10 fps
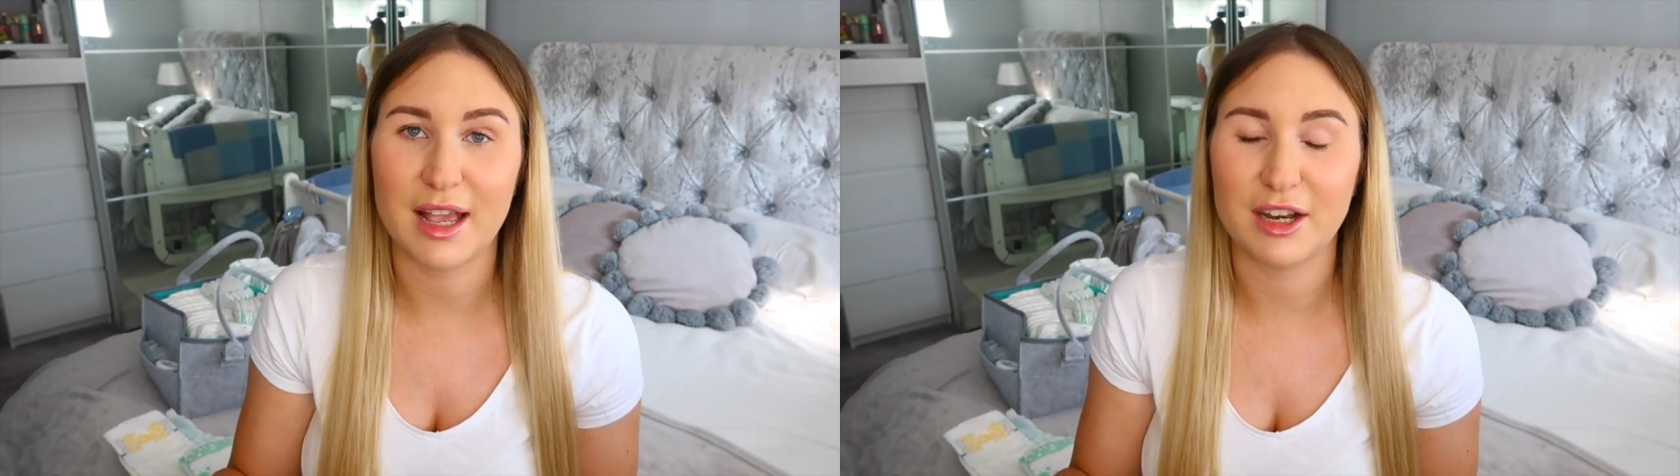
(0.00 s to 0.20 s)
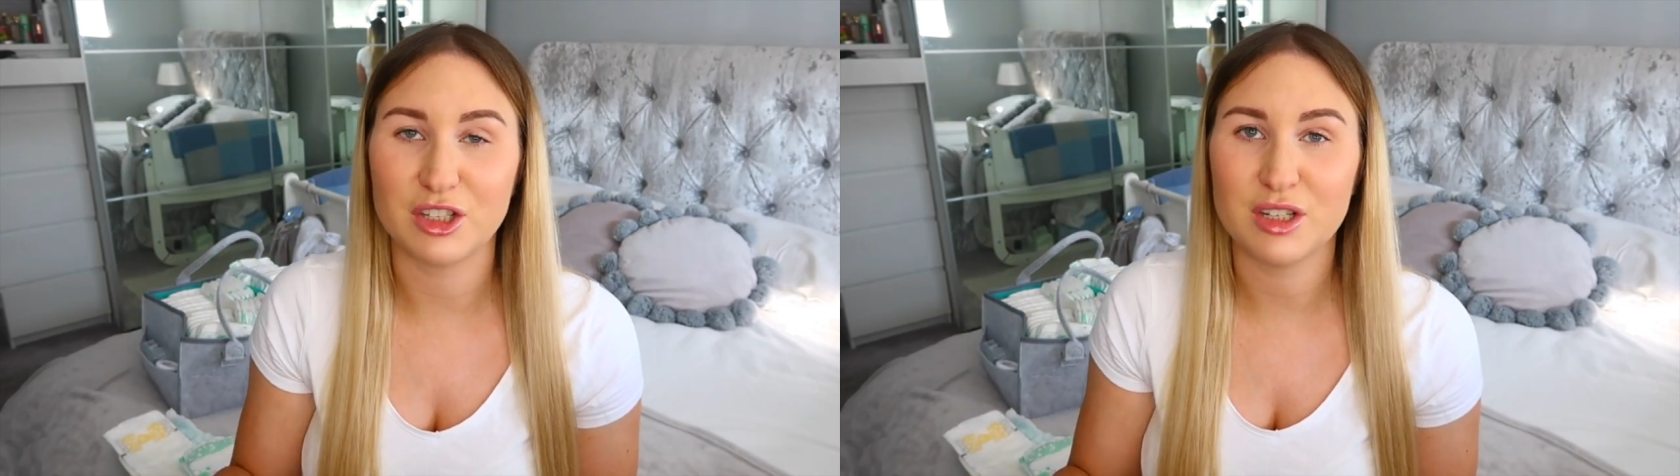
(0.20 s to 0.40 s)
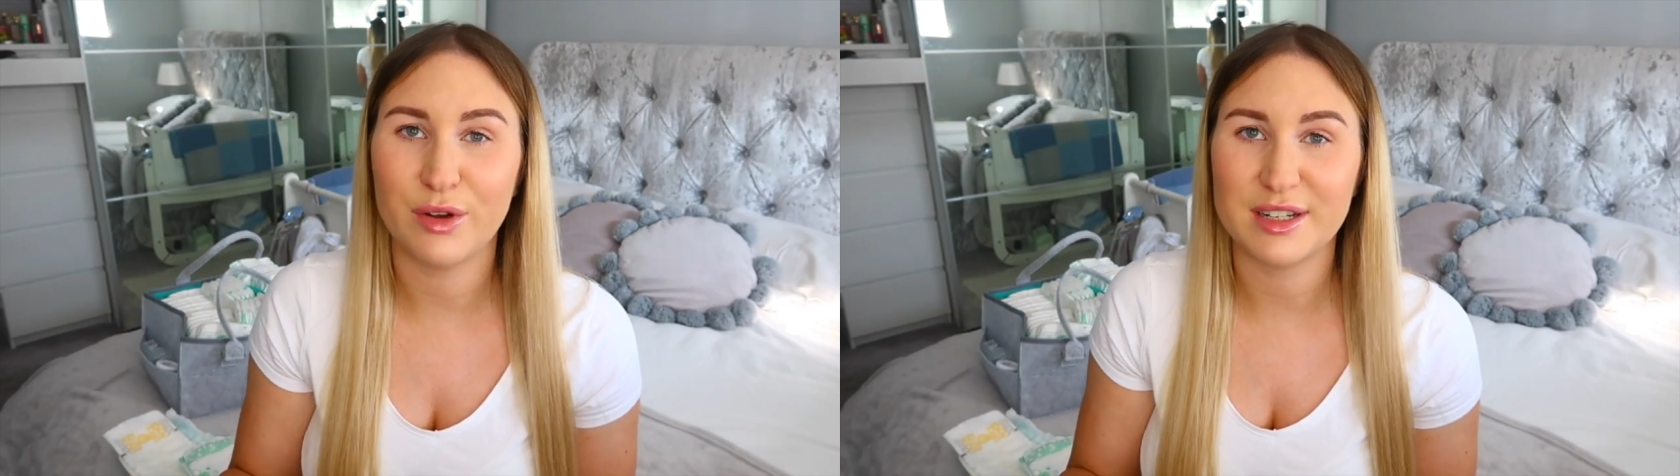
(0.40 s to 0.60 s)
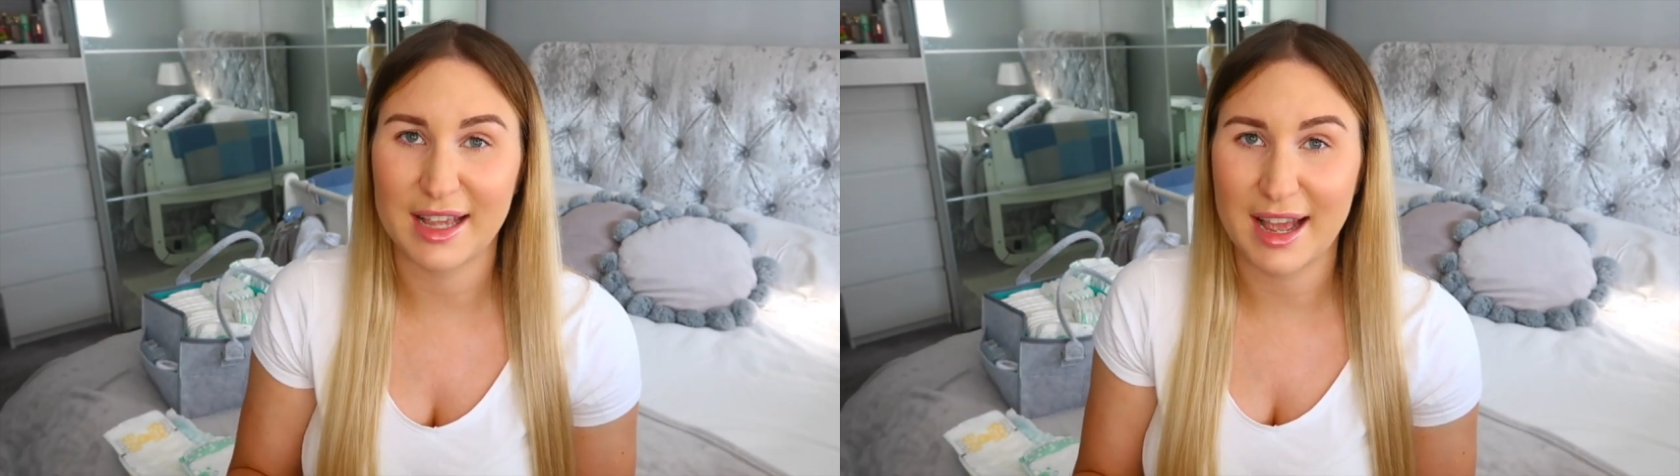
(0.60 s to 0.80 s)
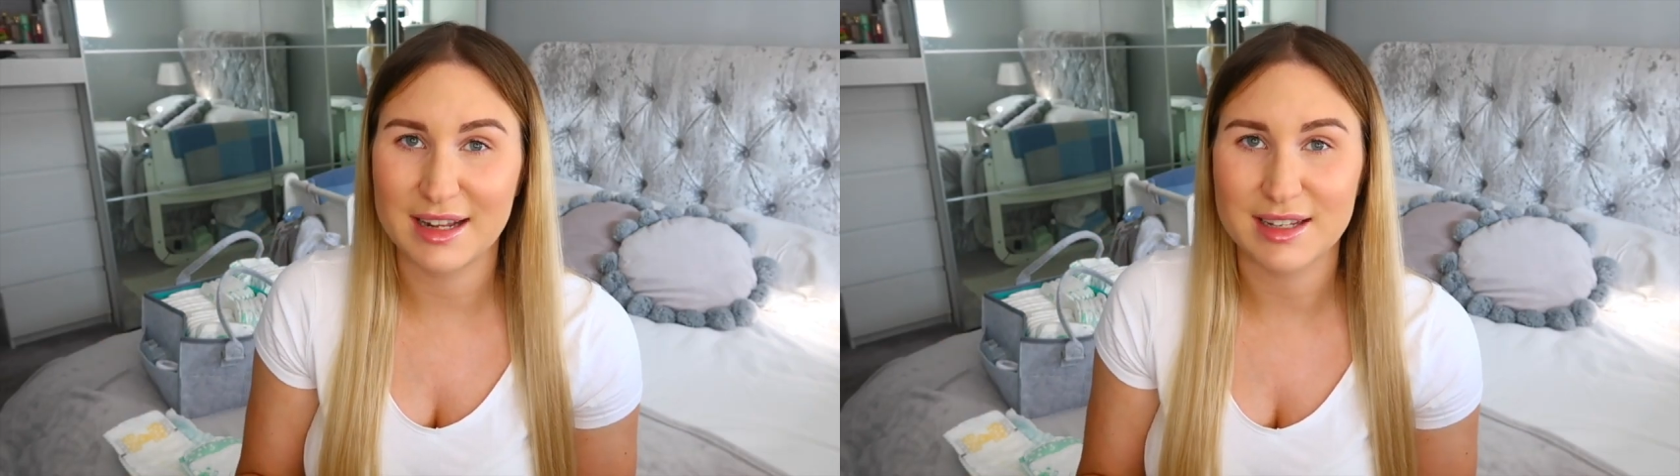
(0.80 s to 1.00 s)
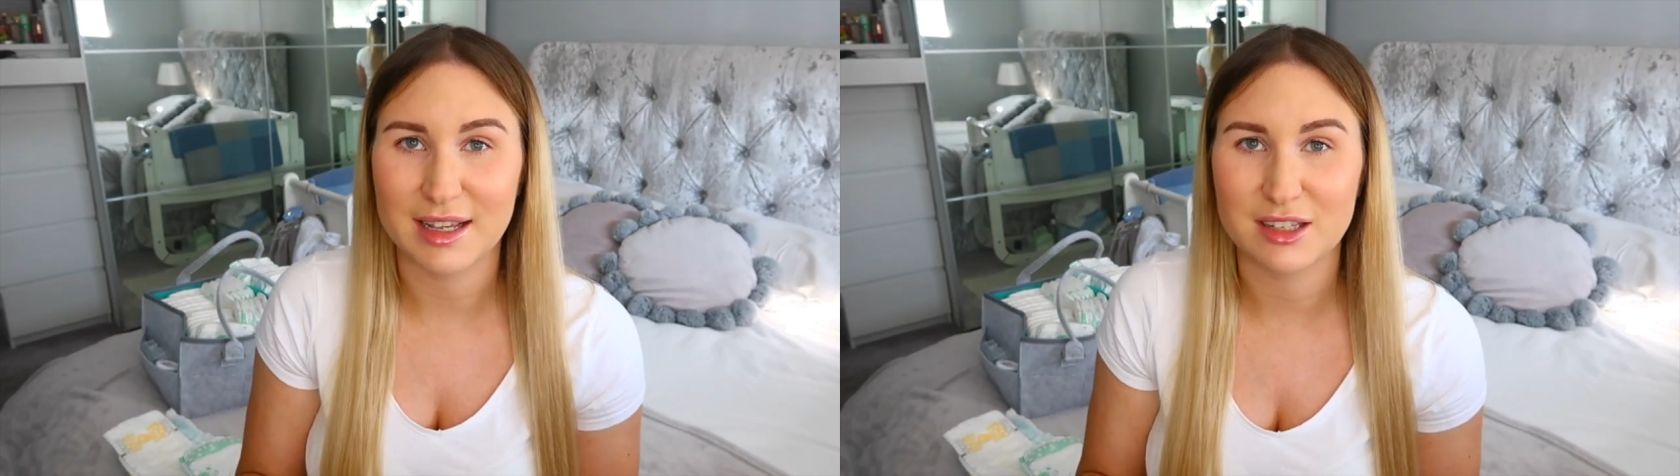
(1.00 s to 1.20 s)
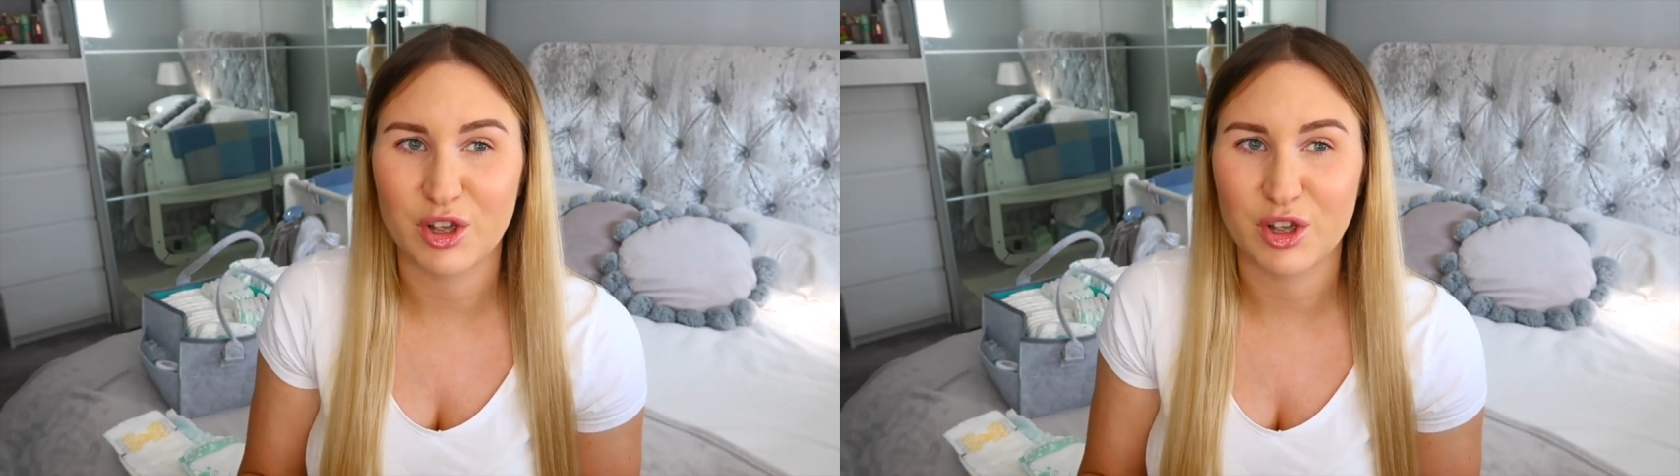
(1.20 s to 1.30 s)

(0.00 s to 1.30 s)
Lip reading: and I just find it handy,